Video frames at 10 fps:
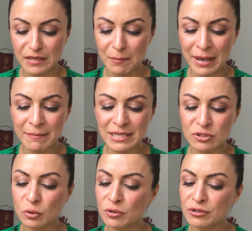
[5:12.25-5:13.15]
my
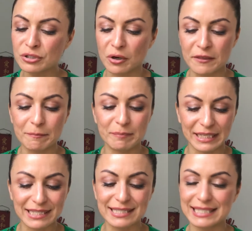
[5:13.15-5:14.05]
mentors are the
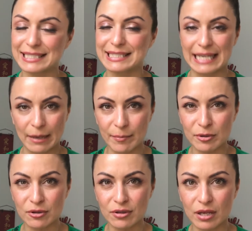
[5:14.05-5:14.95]
biggest
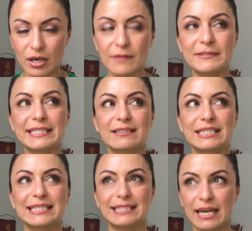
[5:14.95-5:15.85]
example of
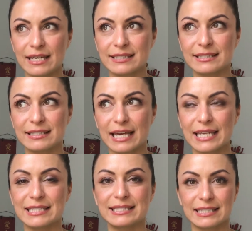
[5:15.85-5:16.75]
success
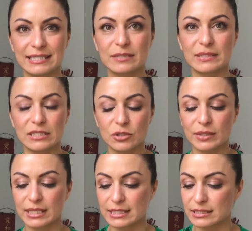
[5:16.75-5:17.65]
and systems and
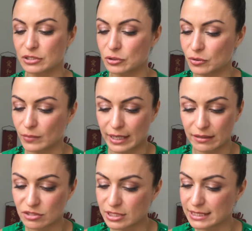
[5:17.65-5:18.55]
doing things in a certain way.
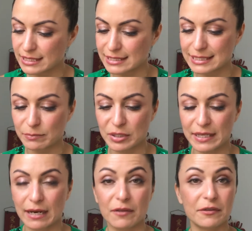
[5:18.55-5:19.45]
Just gonna put
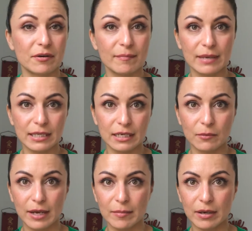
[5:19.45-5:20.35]
that out there. Melody
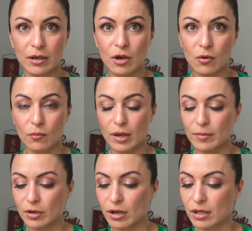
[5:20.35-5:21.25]
Riba,
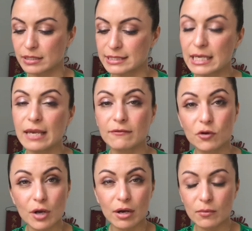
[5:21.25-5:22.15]
Robert Hollis. If
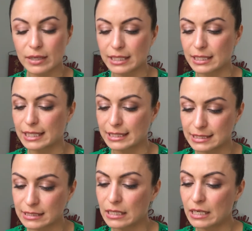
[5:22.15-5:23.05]
you're not already
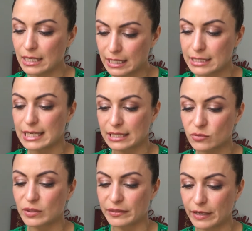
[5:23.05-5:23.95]
connected,
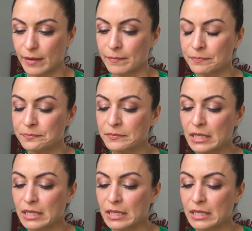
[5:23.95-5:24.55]
connect with them.